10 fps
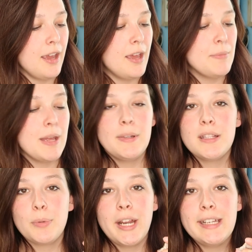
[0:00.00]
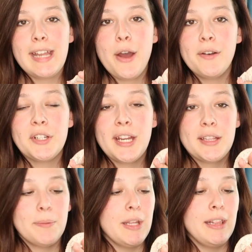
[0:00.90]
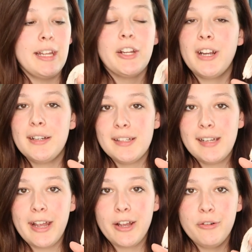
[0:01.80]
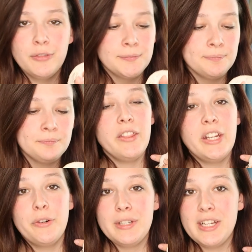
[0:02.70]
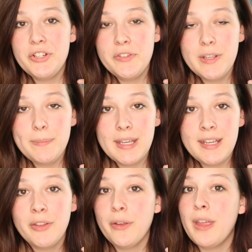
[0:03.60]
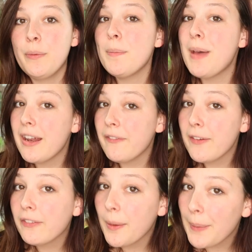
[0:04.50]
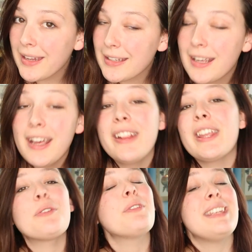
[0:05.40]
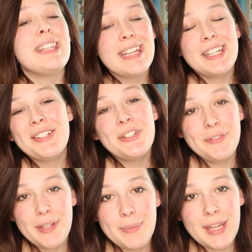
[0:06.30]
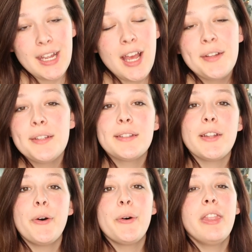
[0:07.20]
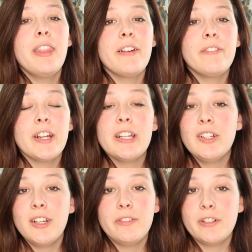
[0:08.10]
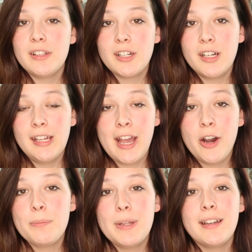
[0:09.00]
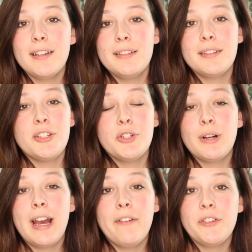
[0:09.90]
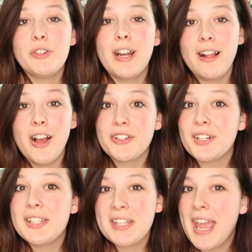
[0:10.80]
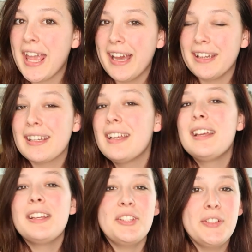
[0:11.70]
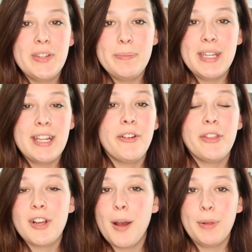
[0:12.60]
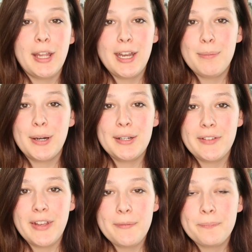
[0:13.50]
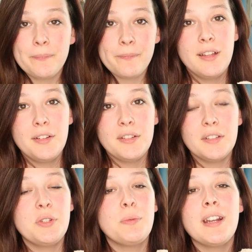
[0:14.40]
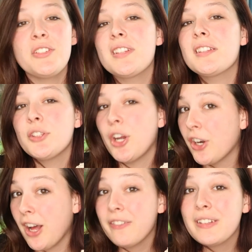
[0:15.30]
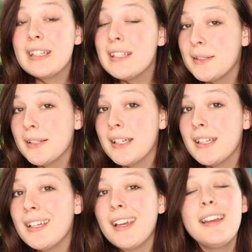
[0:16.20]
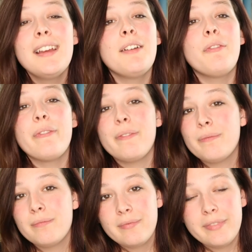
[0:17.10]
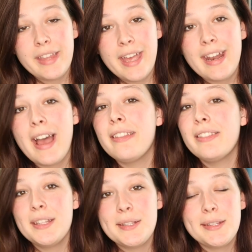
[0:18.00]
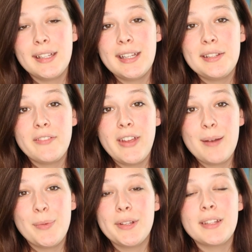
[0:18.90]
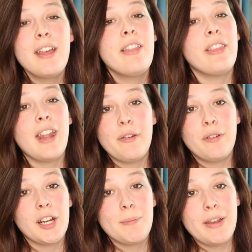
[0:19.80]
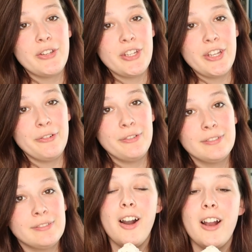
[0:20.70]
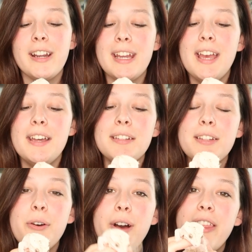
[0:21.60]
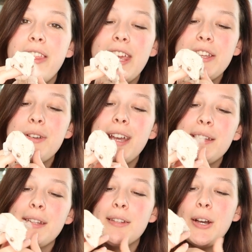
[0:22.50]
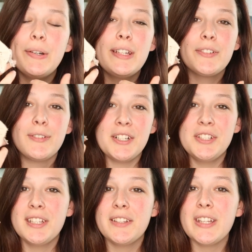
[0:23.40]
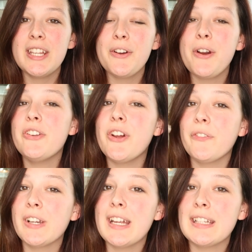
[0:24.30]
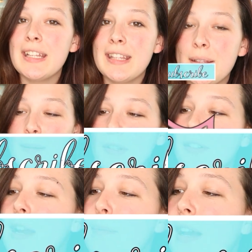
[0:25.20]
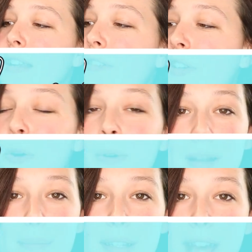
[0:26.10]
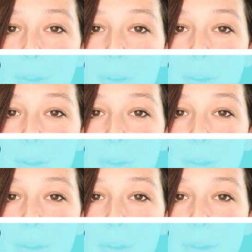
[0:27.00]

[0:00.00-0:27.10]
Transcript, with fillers: and maybe spraying down if you're getting something like a crested gecko. They don't need UVB, although they will benefit from it. They don't need UVB. So they're very good for starting out because you don't have to try to understand UVB and all the complicated parts of it. So if you want to just start off easy, then this is the list of animals that I would recommend to you. Alright, so thank you guys as always for watching this video. Don't forget to hit that subscribe button if you don't want to miss